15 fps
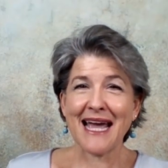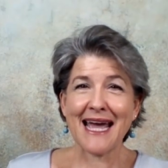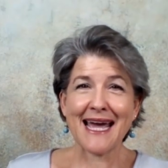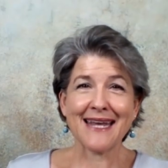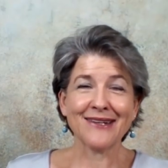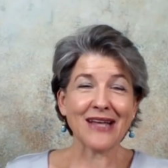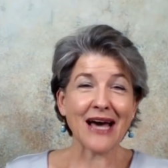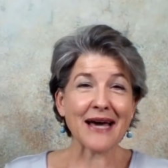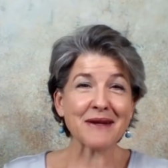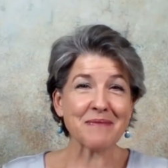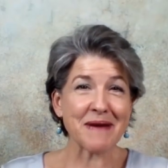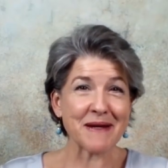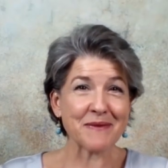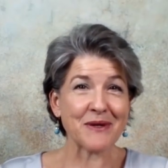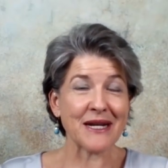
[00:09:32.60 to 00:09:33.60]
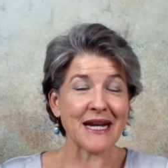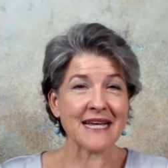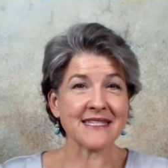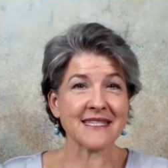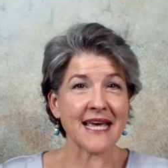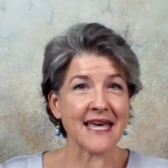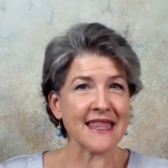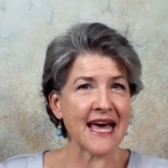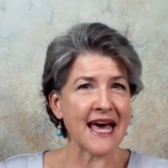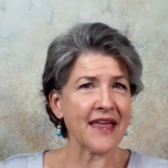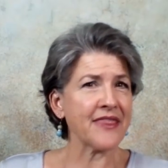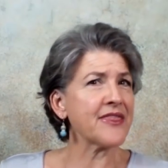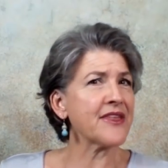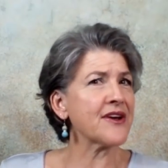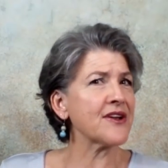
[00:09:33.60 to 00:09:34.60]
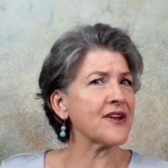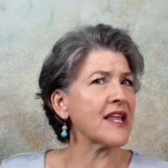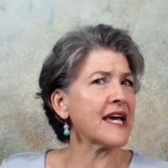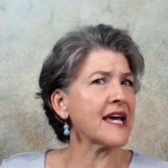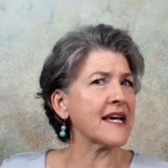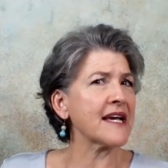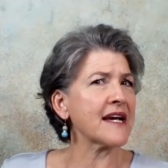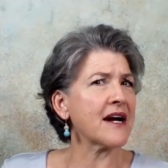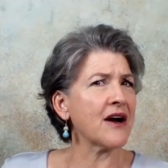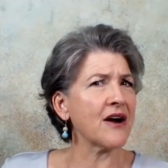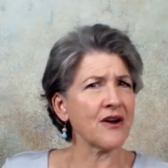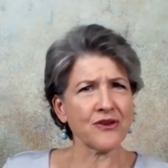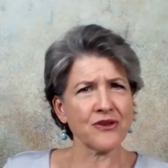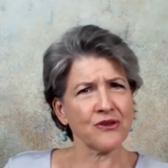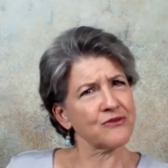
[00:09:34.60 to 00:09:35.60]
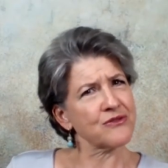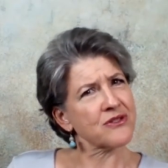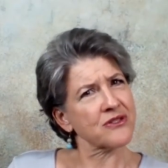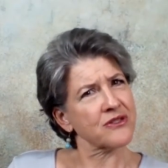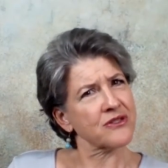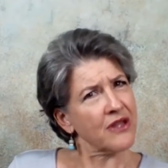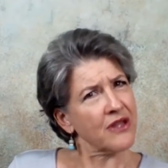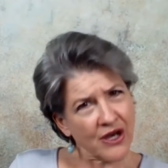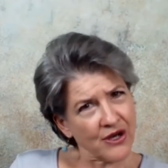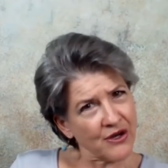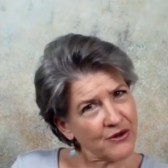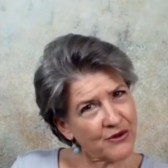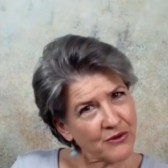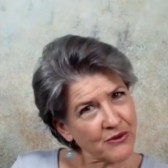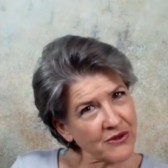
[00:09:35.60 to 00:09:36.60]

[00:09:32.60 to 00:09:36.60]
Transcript: and a lot of men when I say that they're like, "Are you slow?"